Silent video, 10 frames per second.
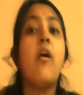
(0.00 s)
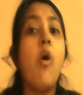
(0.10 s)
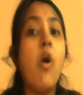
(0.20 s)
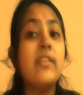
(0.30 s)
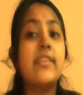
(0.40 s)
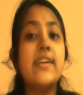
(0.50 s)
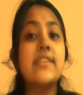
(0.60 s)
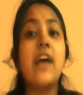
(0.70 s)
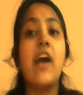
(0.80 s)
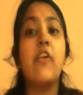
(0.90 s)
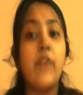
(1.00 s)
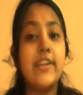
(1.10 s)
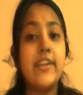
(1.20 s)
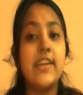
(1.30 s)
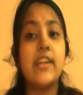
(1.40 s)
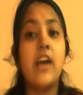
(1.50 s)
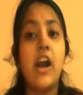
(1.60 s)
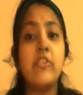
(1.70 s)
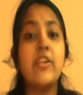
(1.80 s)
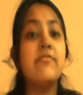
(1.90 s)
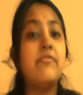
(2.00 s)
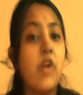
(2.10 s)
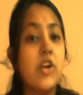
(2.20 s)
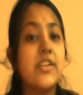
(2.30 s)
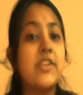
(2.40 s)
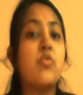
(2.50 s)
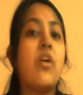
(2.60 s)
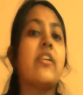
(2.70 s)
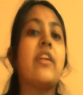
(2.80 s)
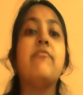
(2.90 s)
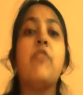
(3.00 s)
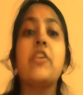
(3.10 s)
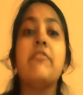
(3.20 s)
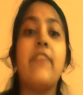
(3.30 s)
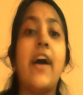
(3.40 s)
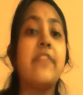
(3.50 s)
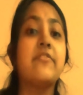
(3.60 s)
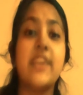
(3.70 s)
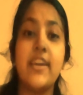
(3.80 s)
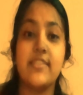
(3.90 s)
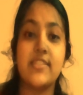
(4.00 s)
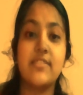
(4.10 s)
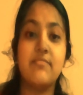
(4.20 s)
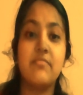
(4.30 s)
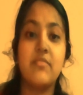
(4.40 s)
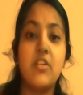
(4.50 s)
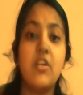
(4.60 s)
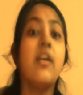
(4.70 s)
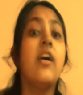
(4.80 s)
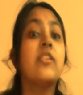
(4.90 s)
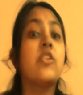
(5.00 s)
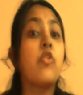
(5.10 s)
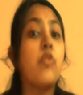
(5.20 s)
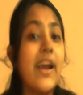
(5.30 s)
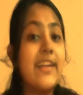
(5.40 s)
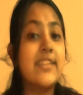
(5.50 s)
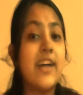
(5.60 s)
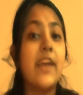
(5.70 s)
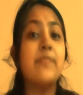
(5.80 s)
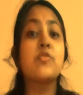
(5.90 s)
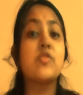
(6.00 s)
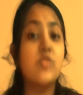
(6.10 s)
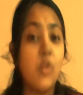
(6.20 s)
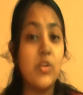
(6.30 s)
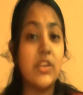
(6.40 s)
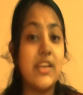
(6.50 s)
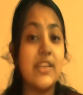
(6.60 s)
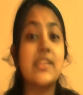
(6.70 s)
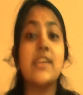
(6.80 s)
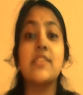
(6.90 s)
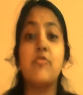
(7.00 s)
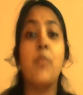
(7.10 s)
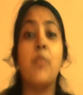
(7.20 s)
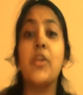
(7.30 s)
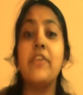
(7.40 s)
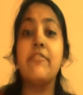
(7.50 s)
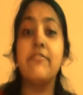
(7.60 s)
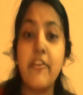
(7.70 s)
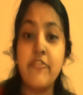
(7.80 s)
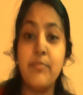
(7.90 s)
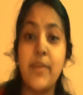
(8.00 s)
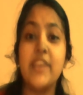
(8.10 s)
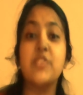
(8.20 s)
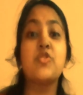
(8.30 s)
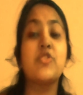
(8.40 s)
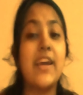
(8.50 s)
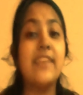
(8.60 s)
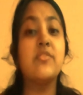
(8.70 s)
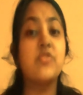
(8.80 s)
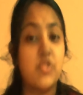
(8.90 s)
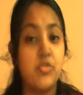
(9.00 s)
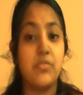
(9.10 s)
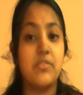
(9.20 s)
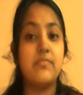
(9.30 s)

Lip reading: All these are ready in 140 to 145 days. The right time to sow these is from 25th May to 10th June.